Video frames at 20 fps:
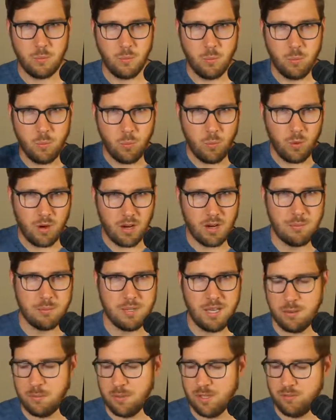where I'm
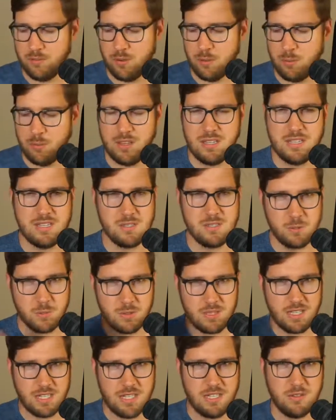coming from with this, and we'll
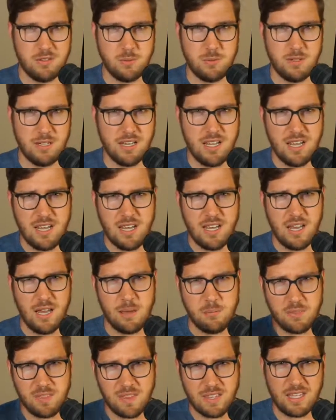get into what I'm
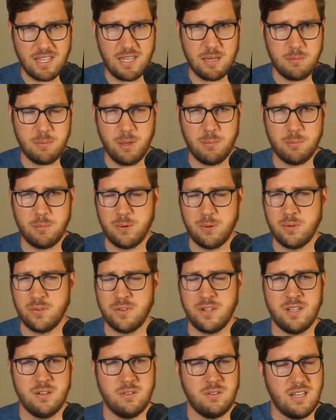thinking about
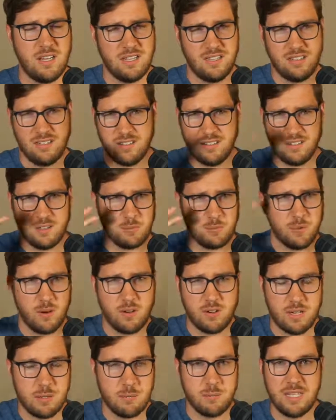burnout and the broader
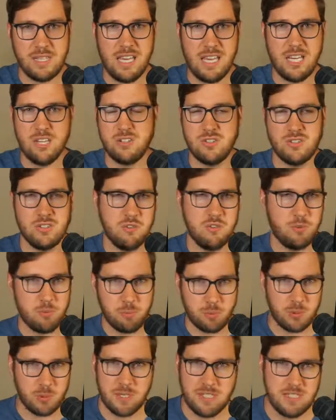implication of
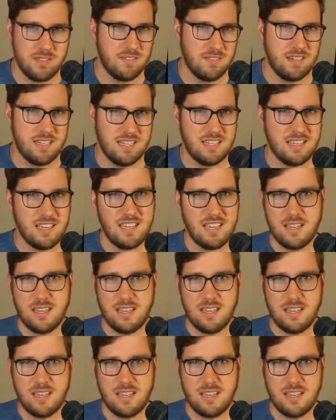productivity,